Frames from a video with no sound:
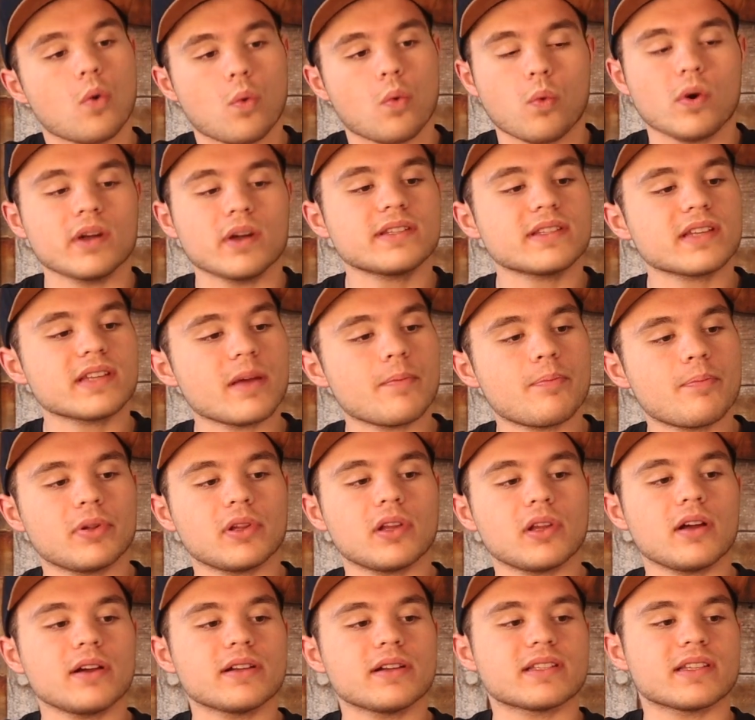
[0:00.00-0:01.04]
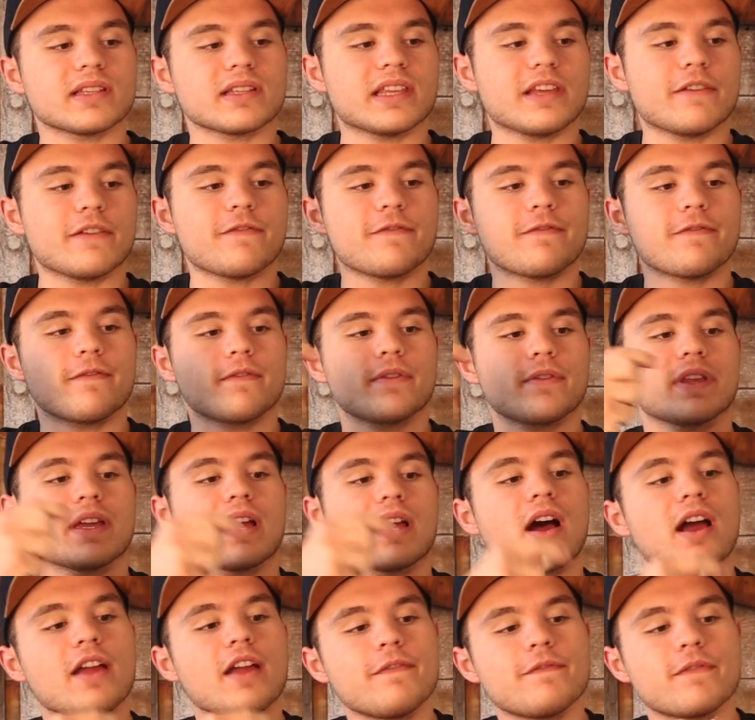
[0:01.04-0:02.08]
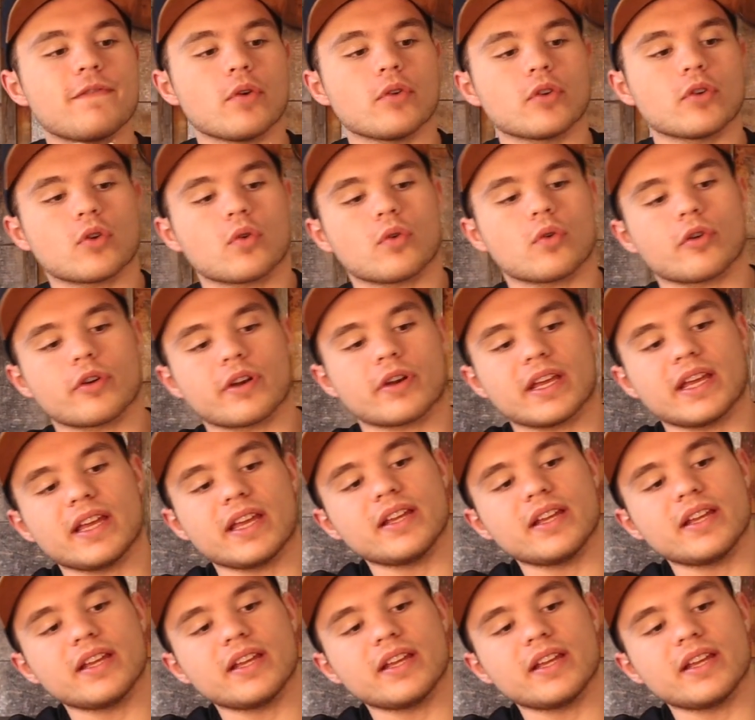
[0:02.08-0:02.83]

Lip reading: Once I plugged the iPhone cord